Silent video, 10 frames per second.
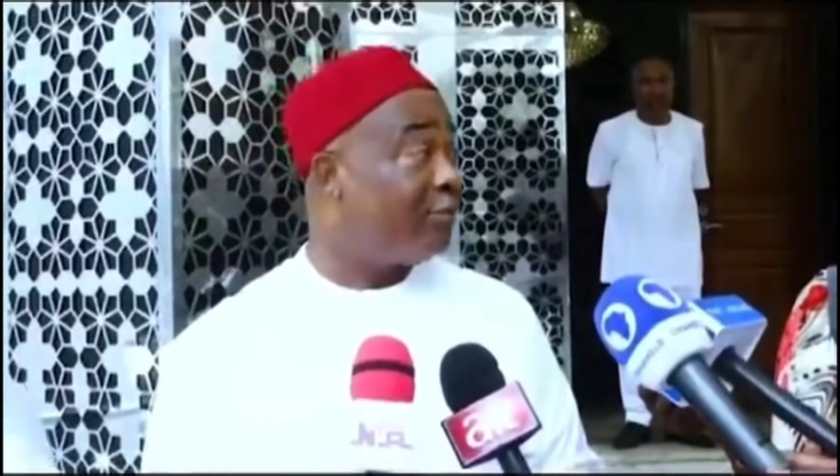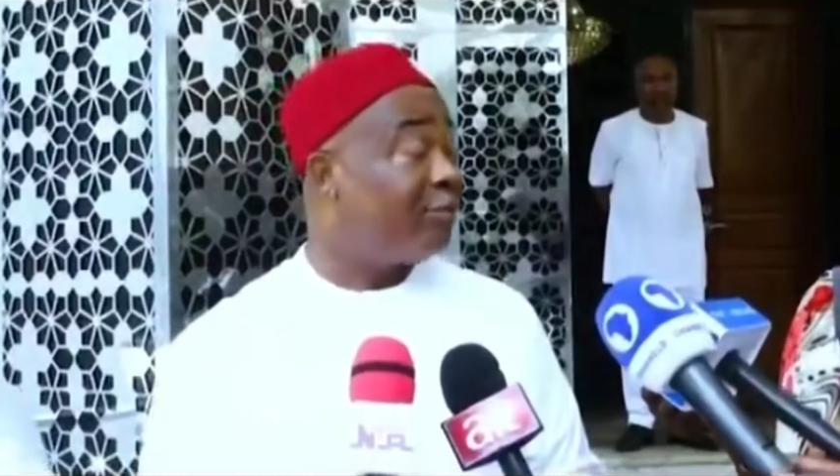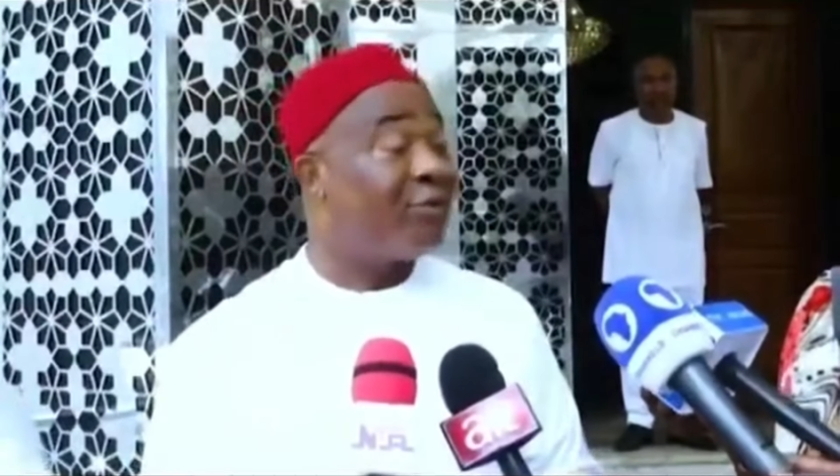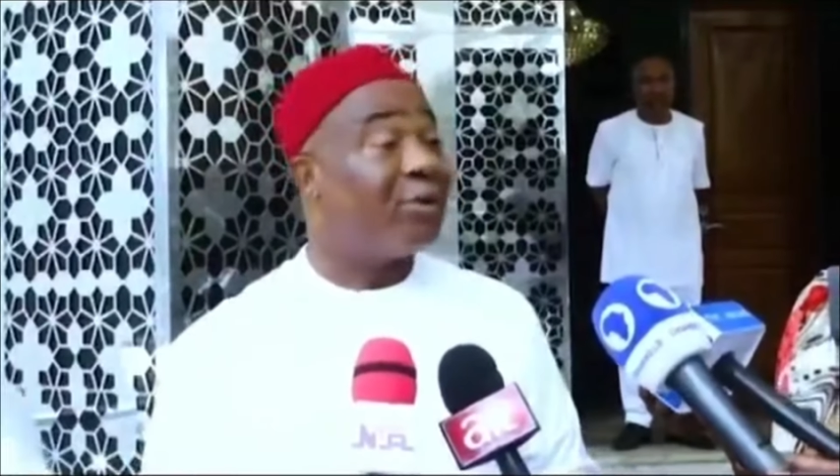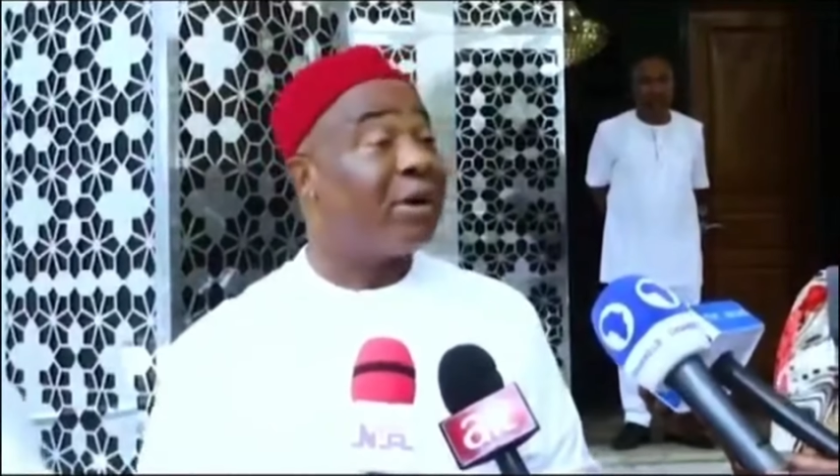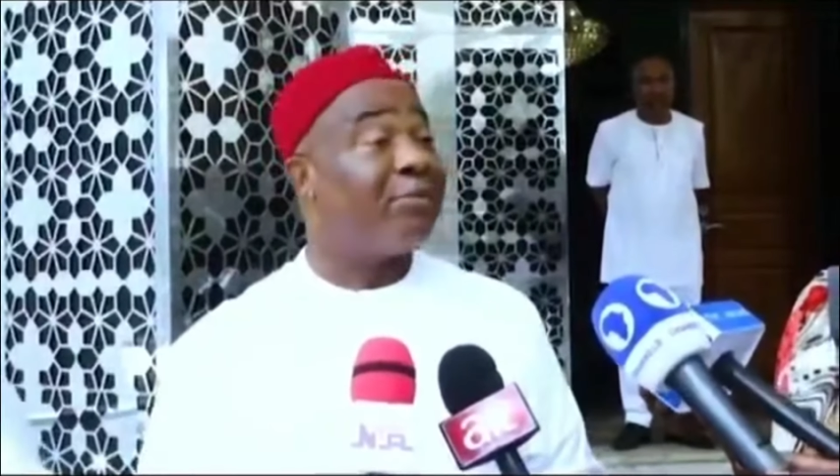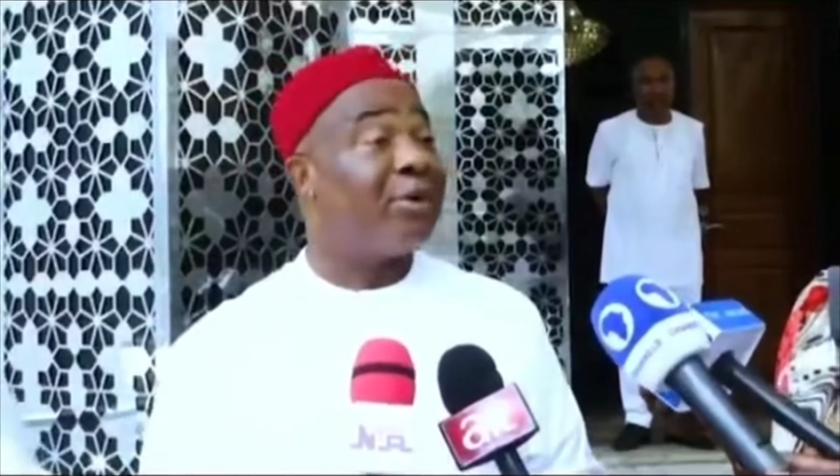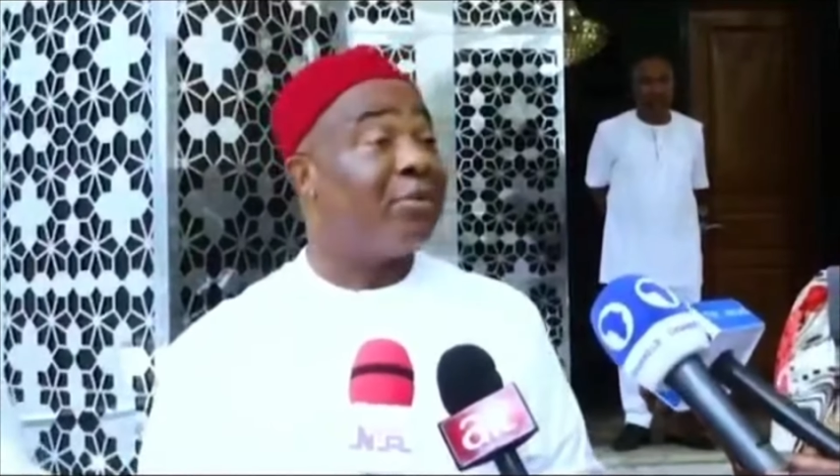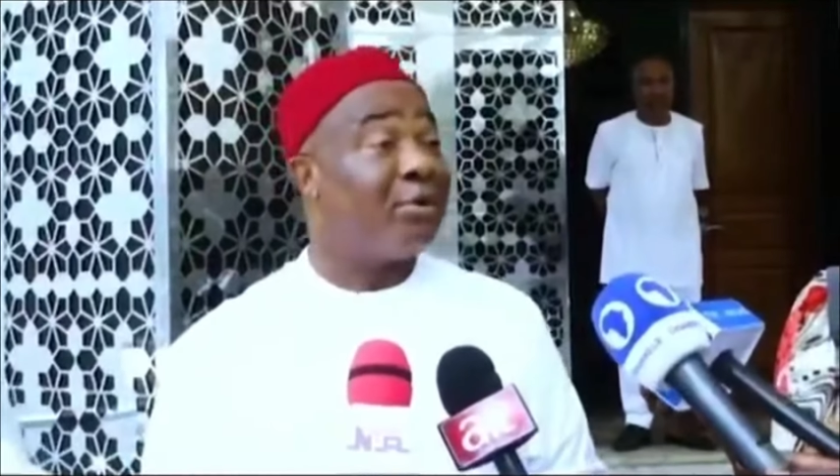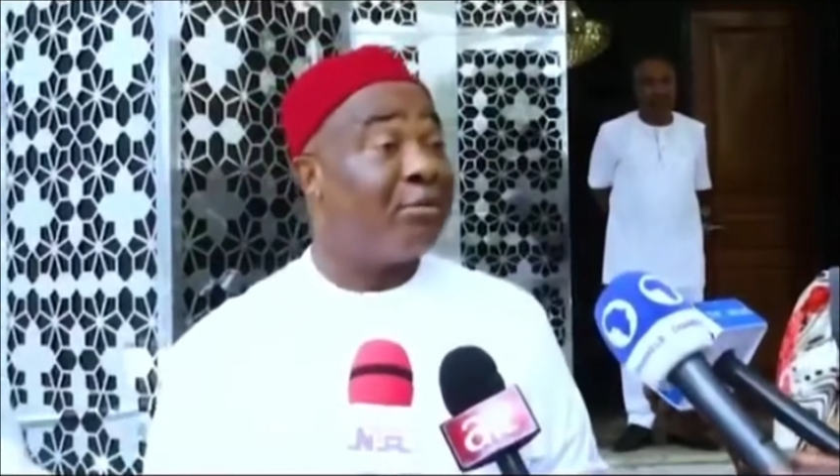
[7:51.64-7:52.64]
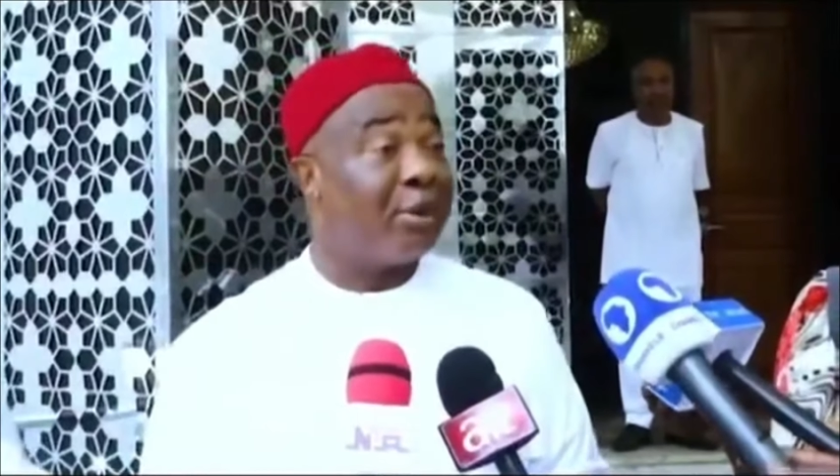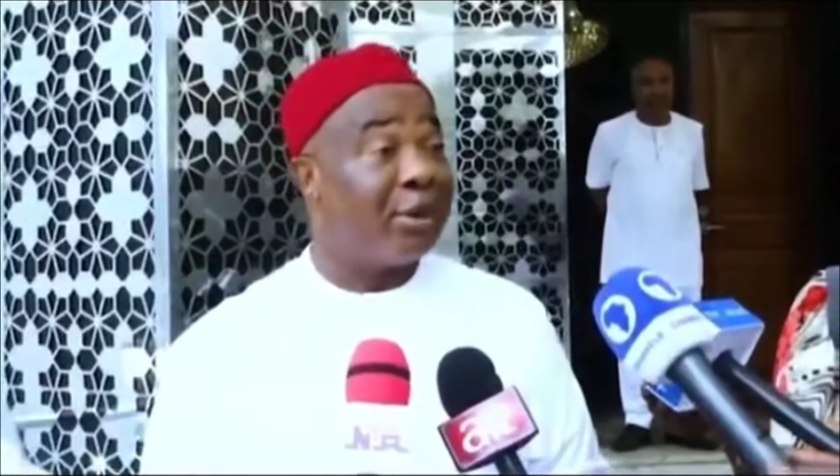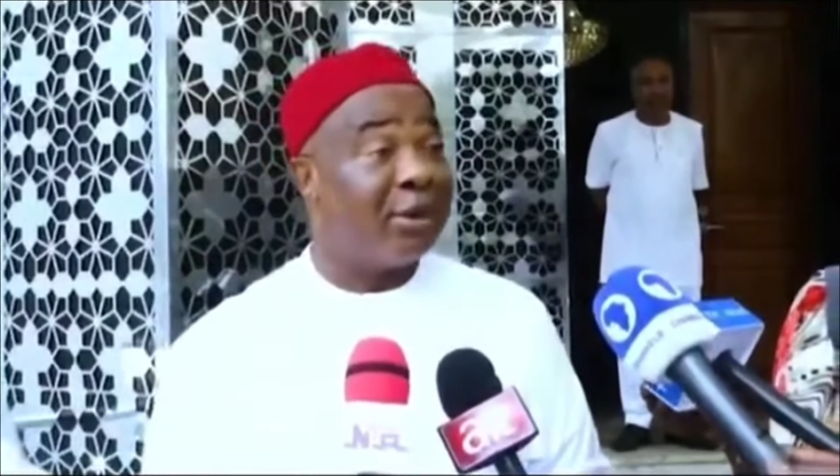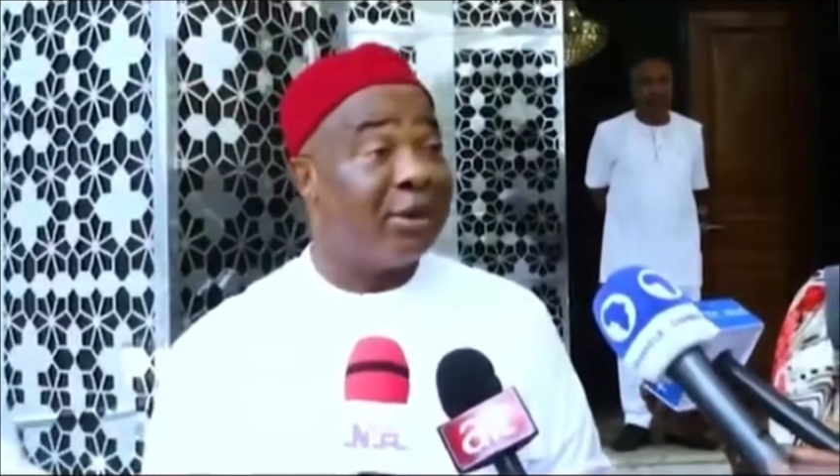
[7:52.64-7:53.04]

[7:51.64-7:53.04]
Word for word: before we can pay more money.